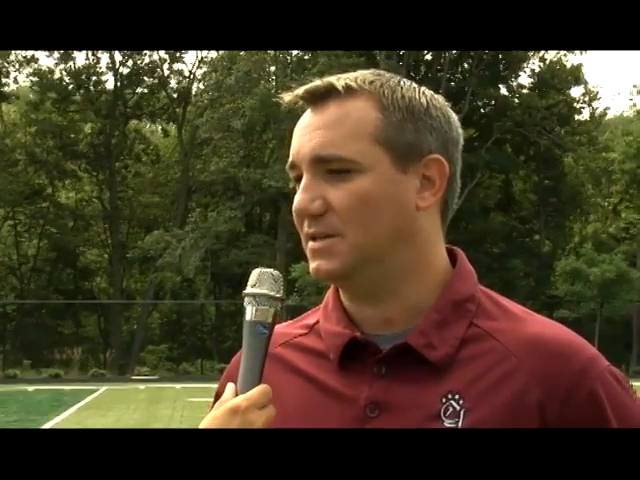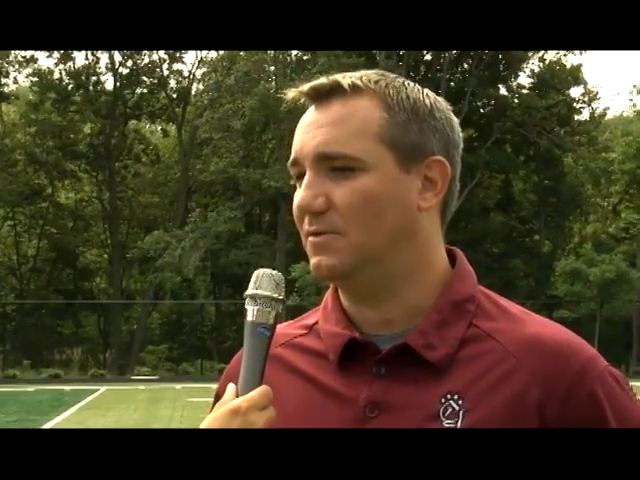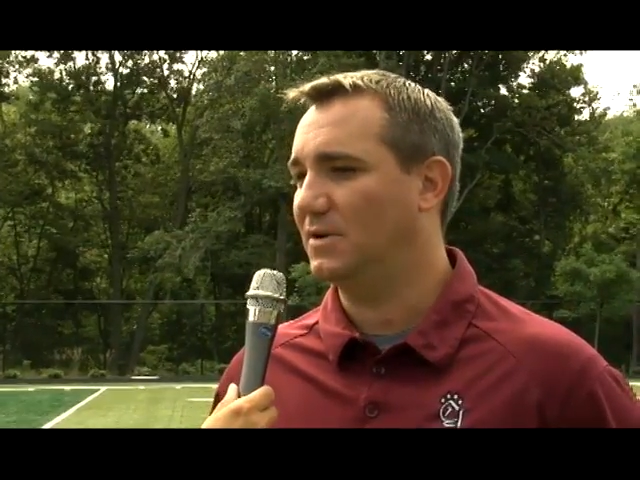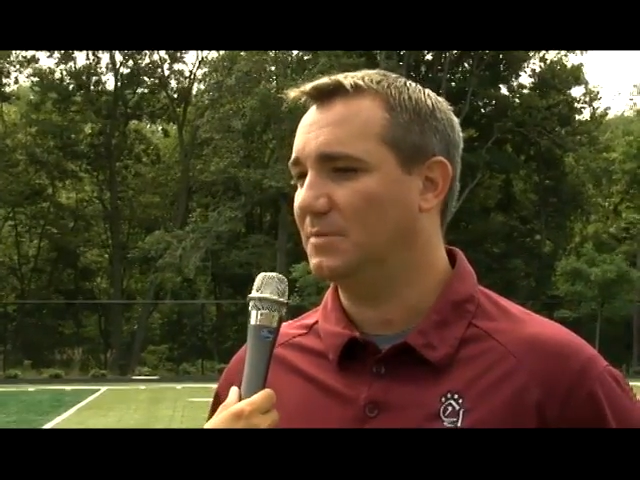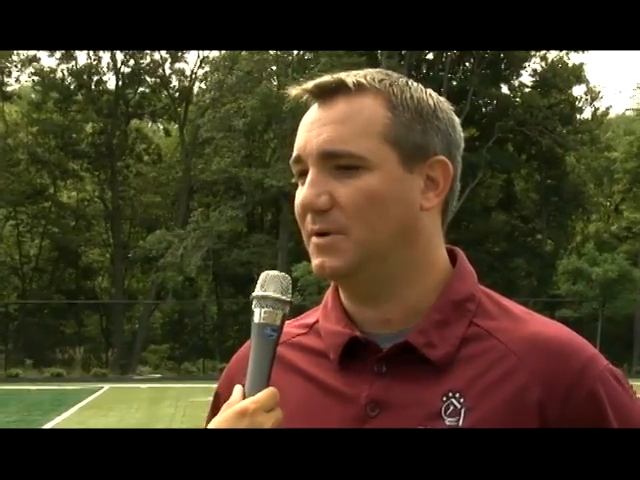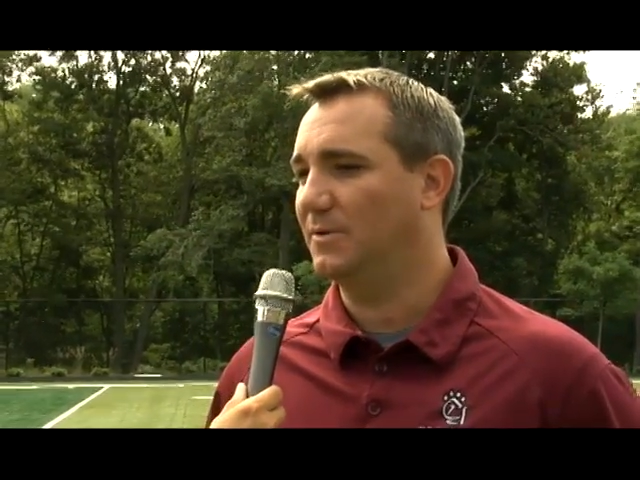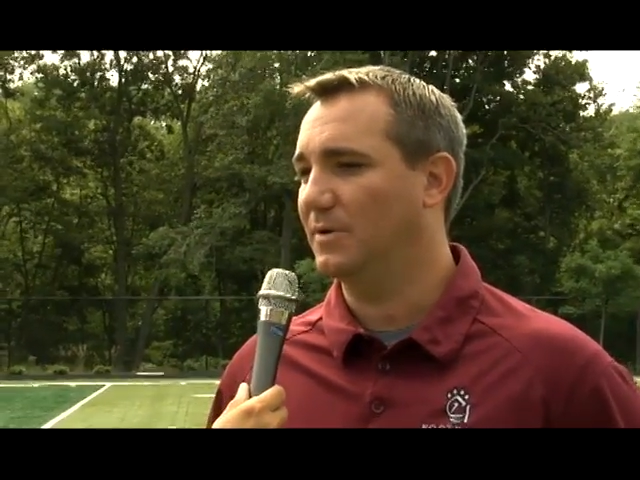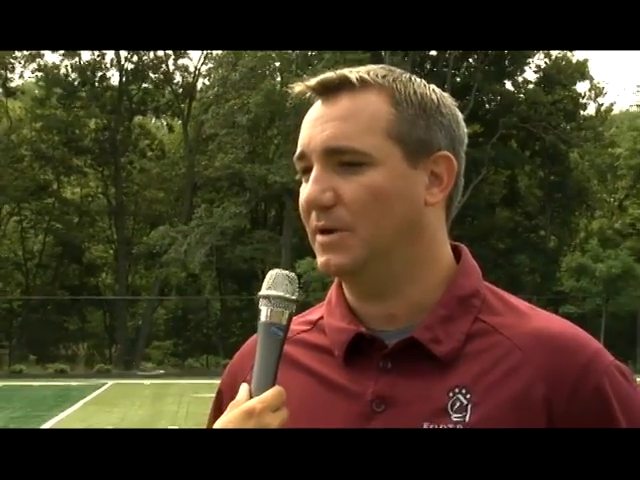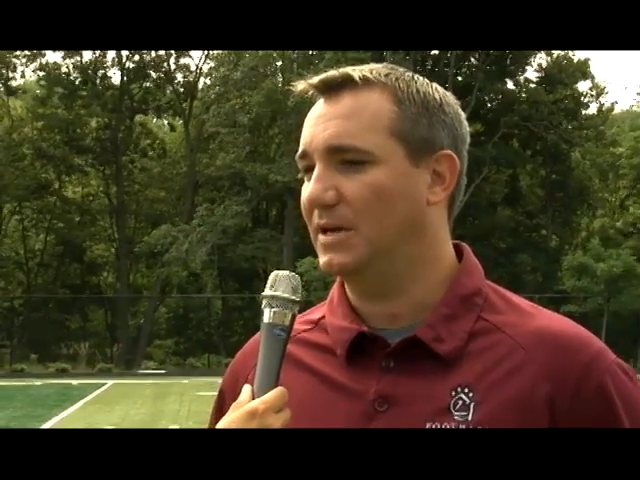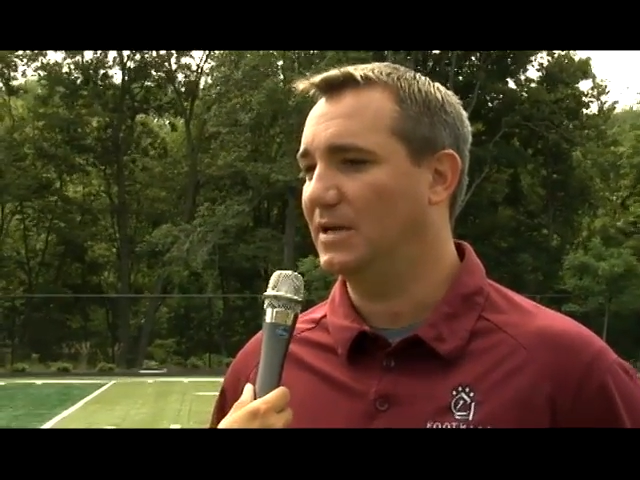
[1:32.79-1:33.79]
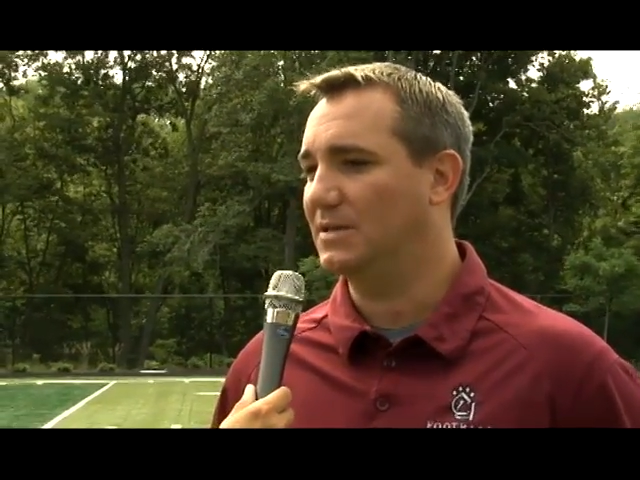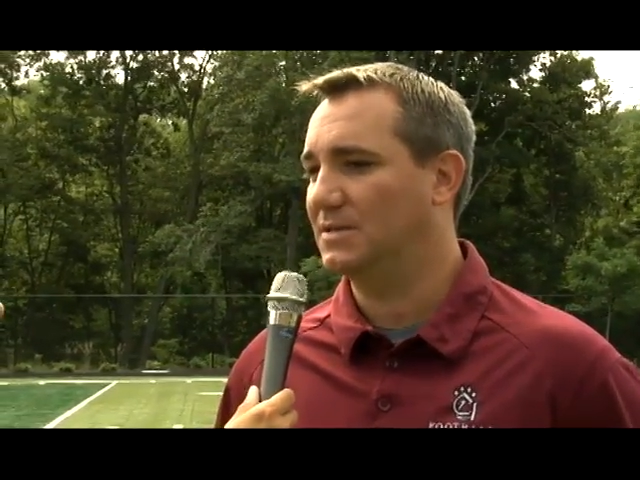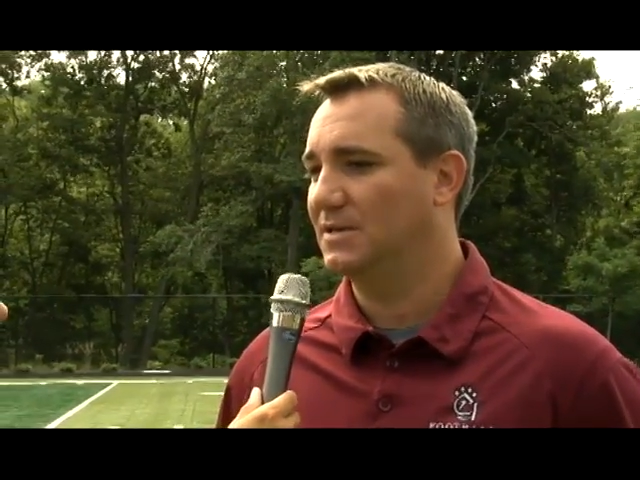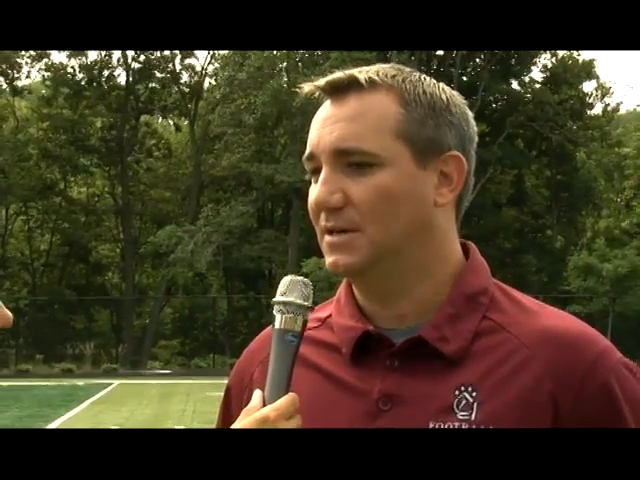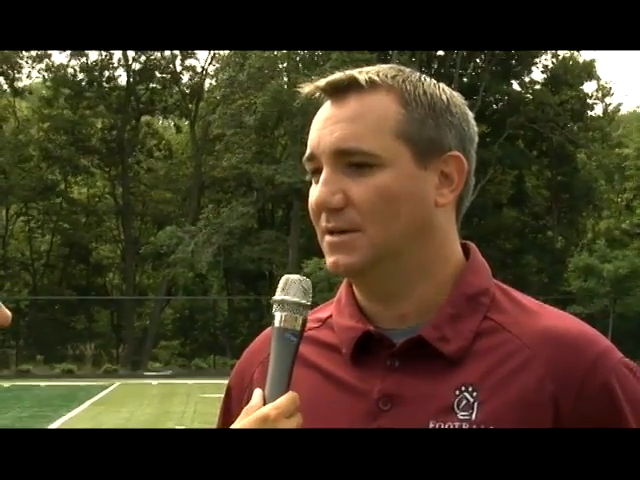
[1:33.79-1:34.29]
I want it to be where he
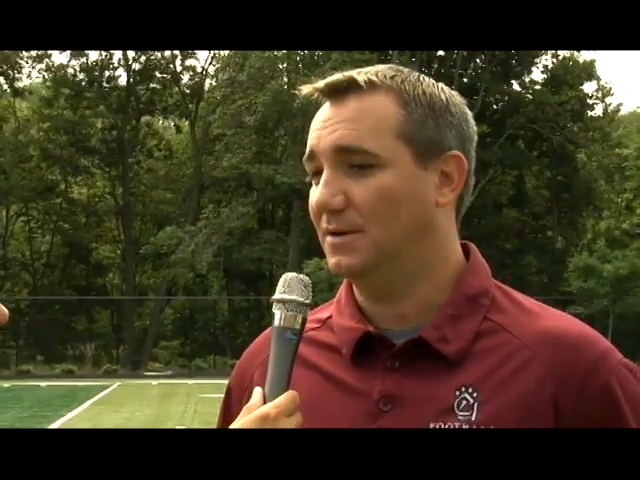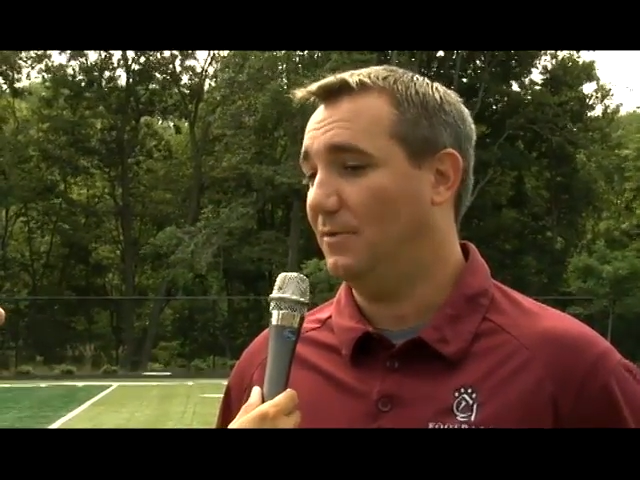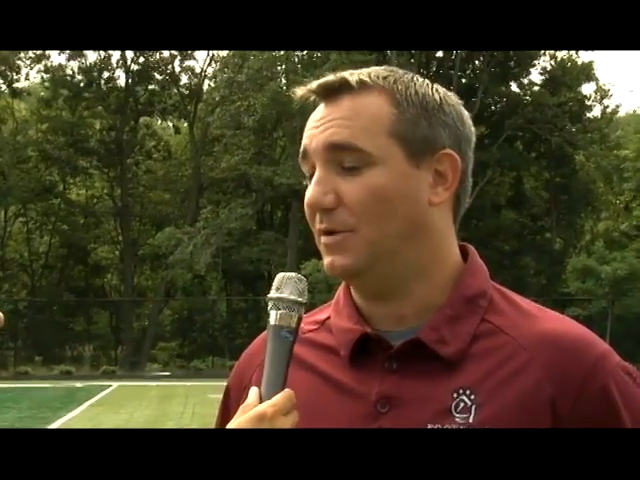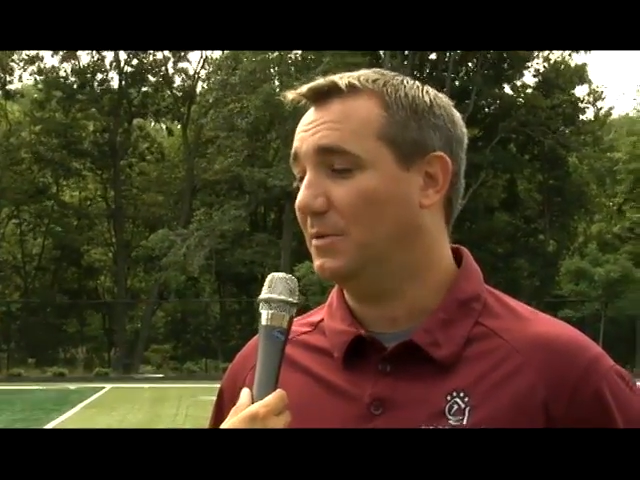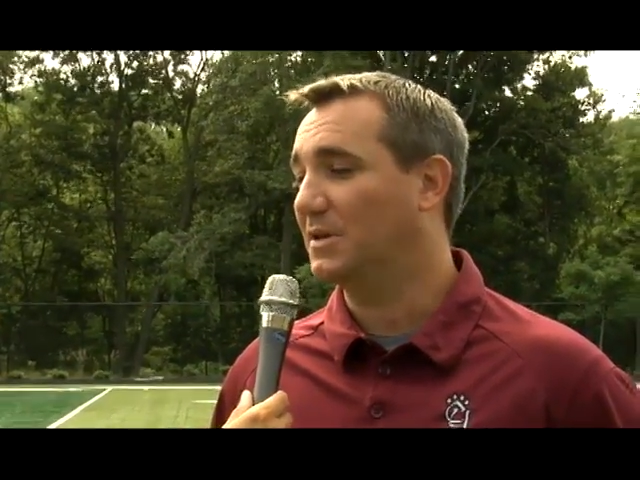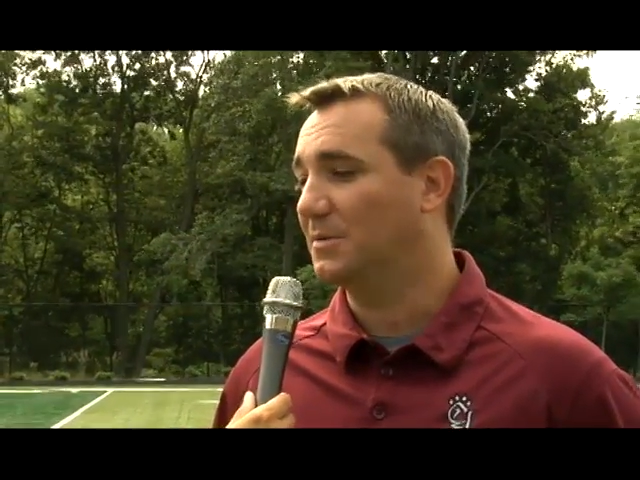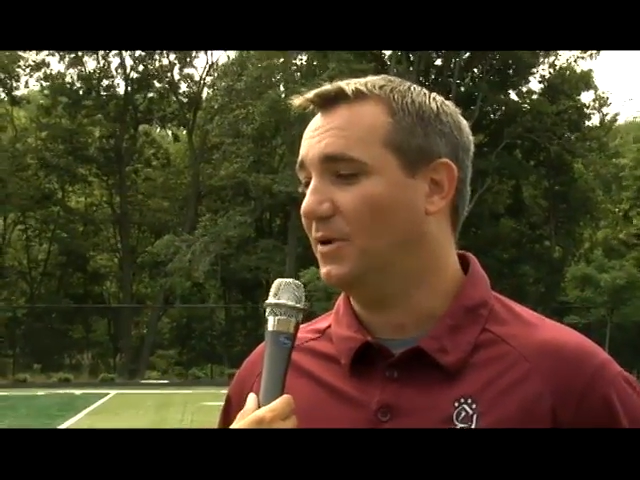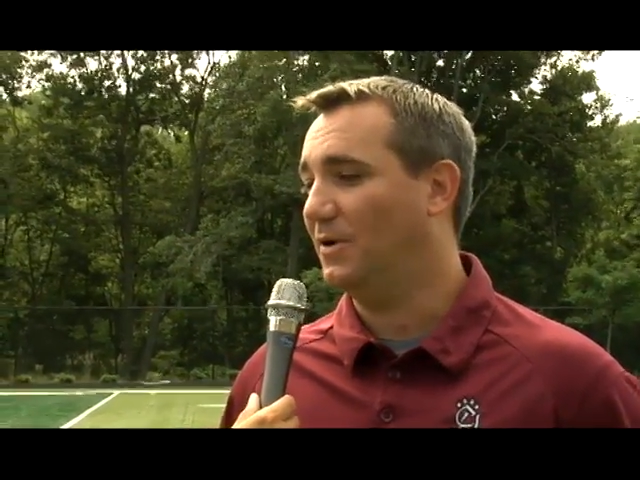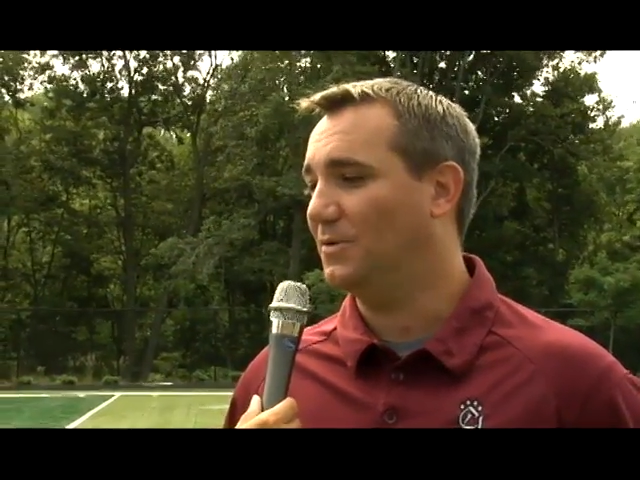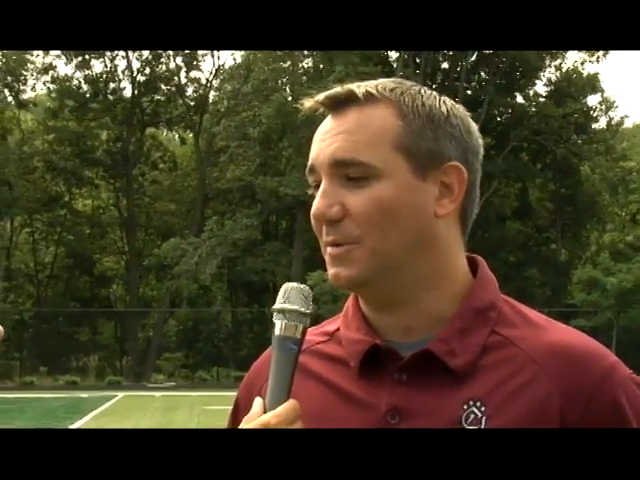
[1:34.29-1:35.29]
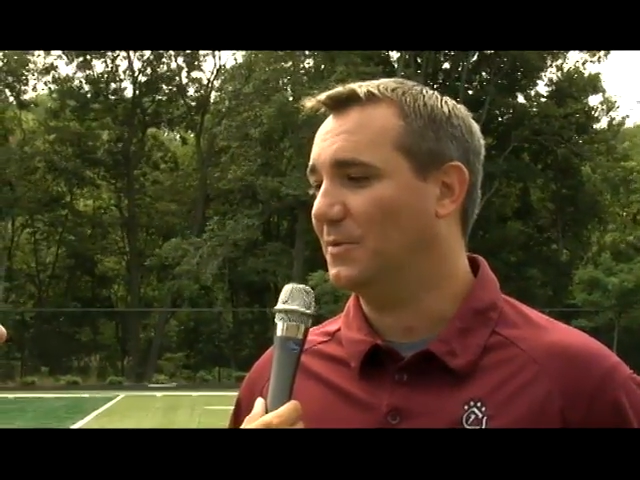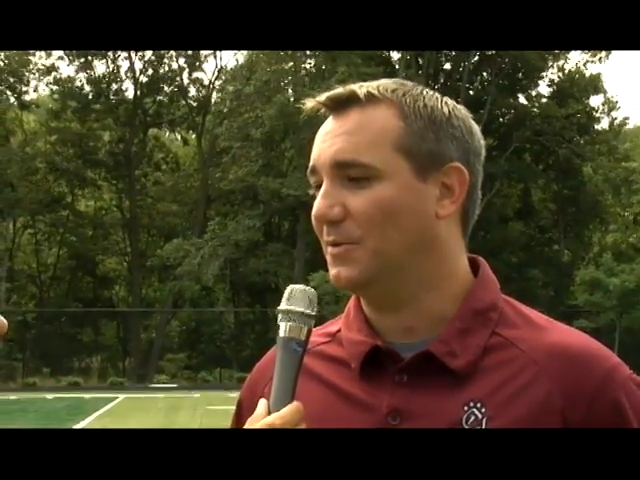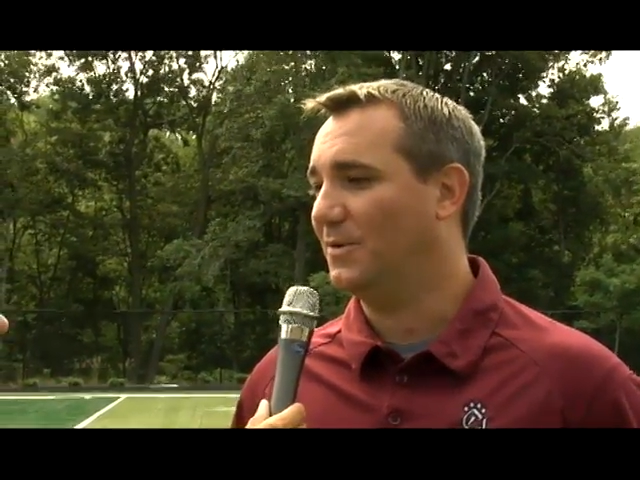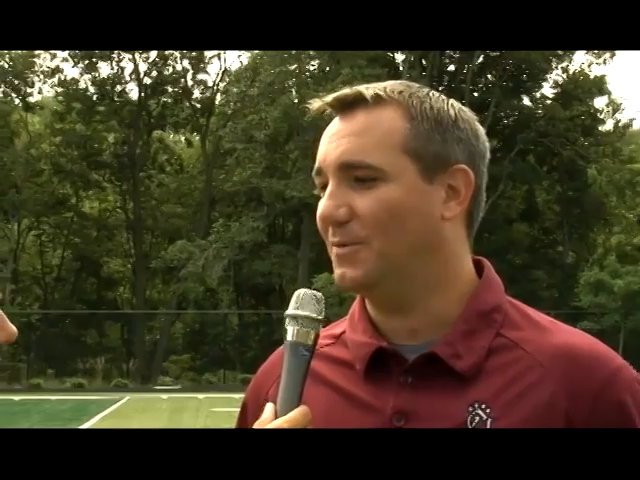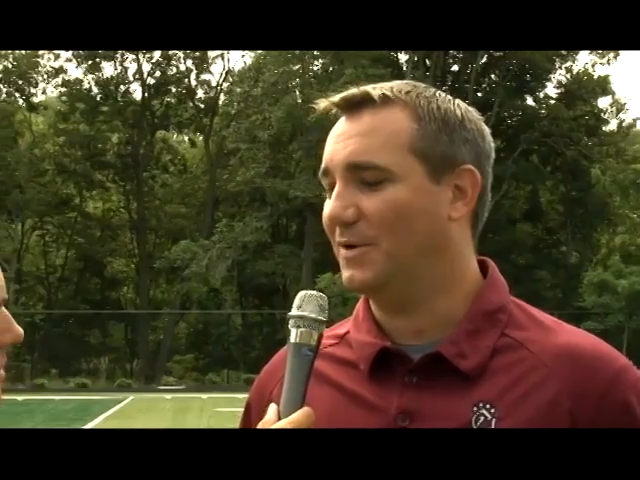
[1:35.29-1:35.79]
gets, I want him to get the ball, don't get me wrong,